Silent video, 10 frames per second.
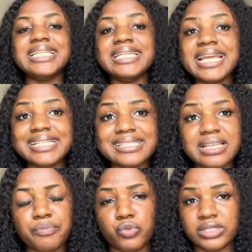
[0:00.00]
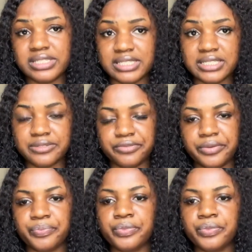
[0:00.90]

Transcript: The next step was delivery.